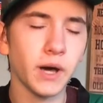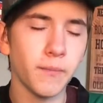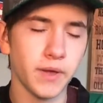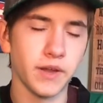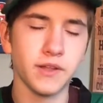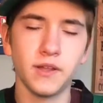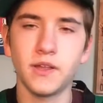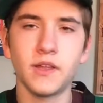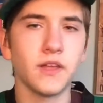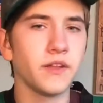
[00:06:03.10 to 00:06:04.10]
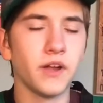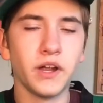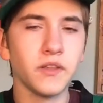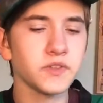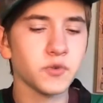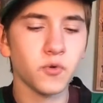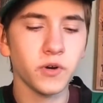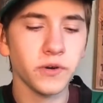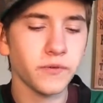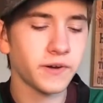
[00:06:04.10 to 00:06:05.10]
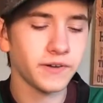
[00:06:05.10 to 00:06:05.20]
it up, man. Not in the scoring